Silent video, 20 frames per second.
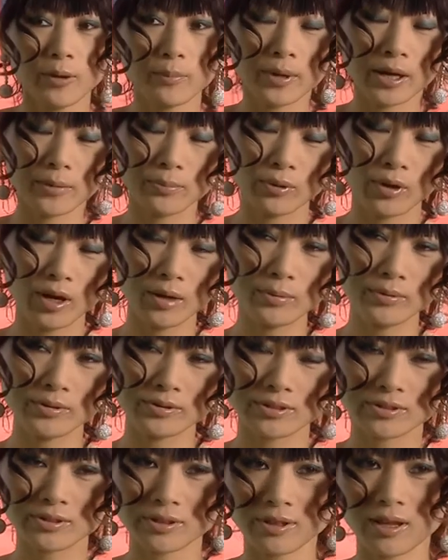But probably
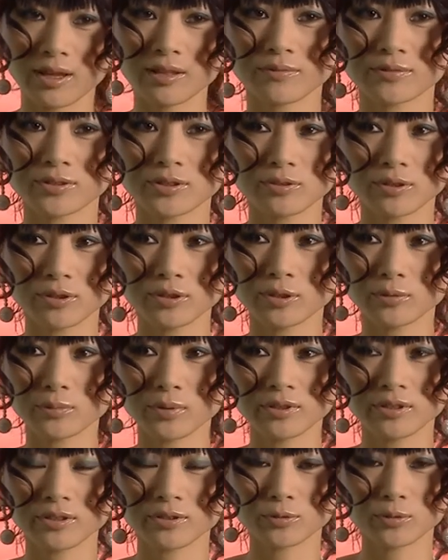there's a lot of story
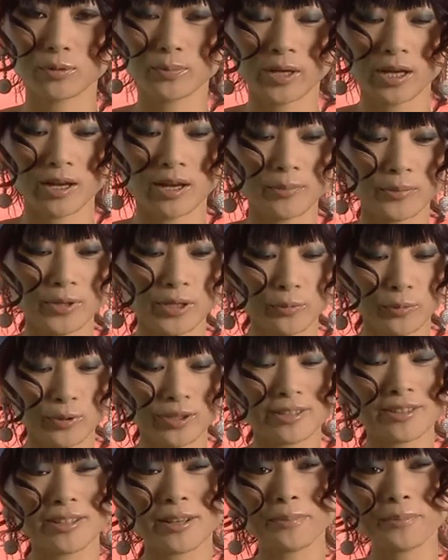when this woman come in, when
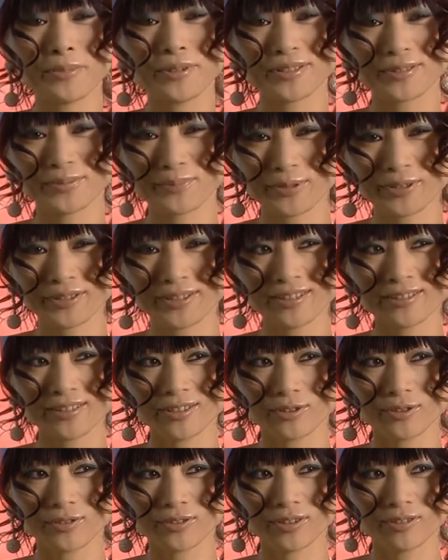the dumplings
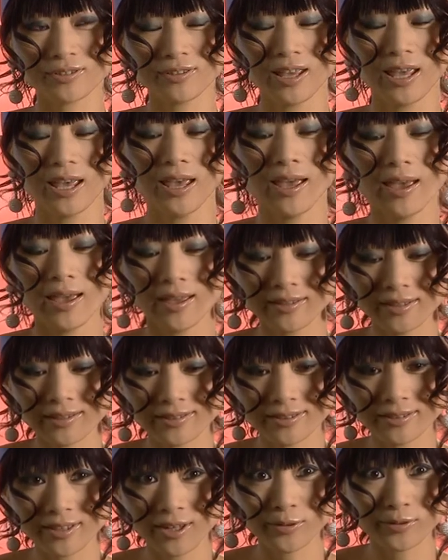presented to you, and they
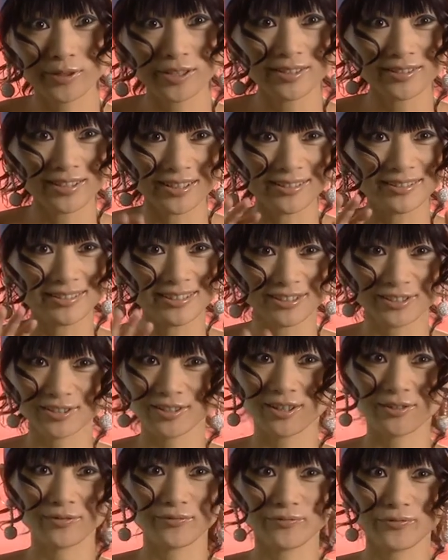start eating, they
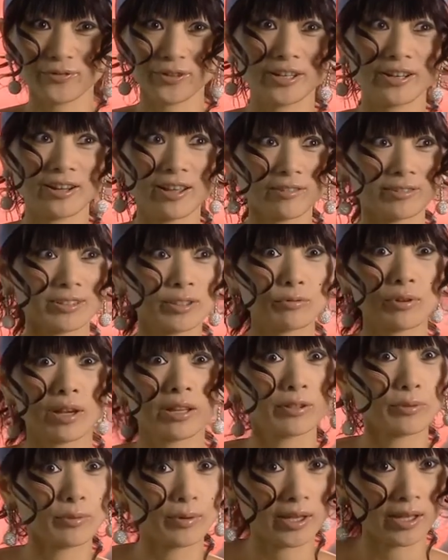start freaking out, they
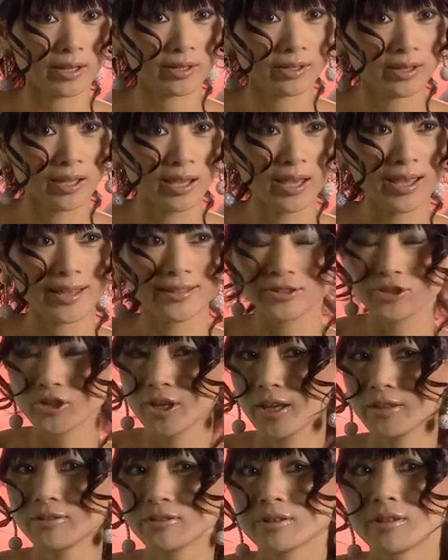run away and
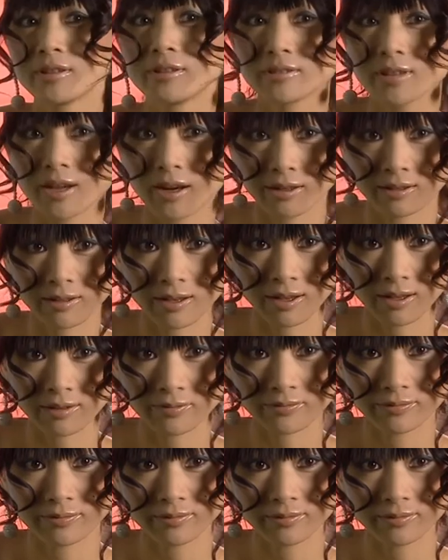change their entire life.